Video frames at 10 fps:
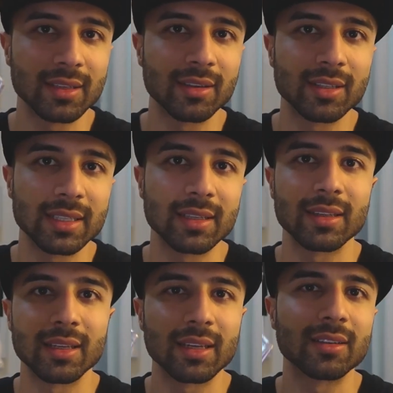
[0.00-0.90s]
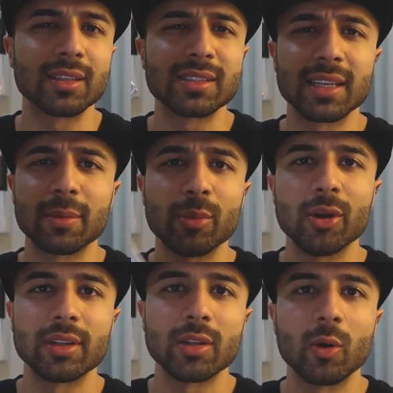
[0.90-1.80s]
igniting and
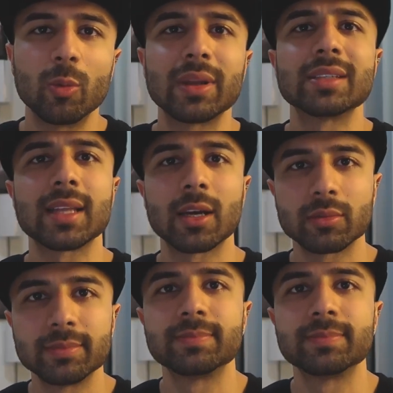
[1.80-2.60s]
burning the whole place down.